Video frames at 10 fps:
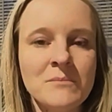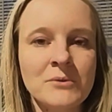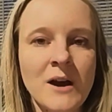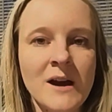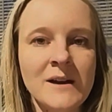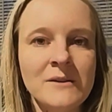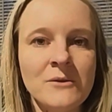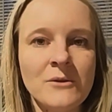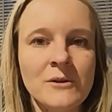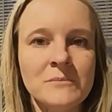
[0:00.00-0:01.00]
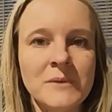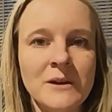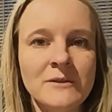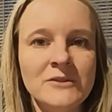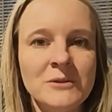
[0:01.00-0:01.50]
brought or
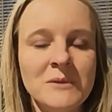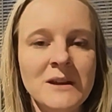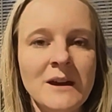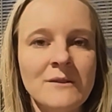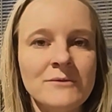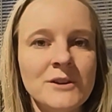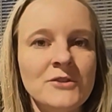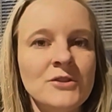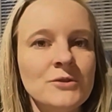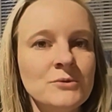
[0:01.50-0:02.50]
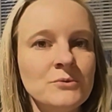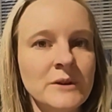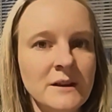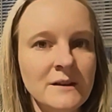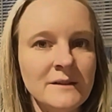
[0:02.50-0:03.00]
mailed to me every 2
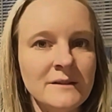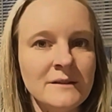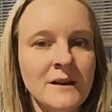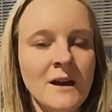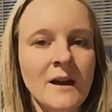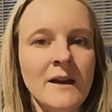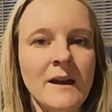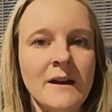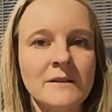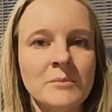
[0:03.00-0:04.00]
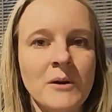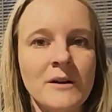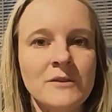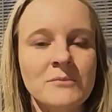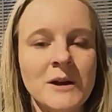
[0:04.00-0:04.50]
weeks as
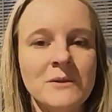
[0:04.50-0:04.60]
part of my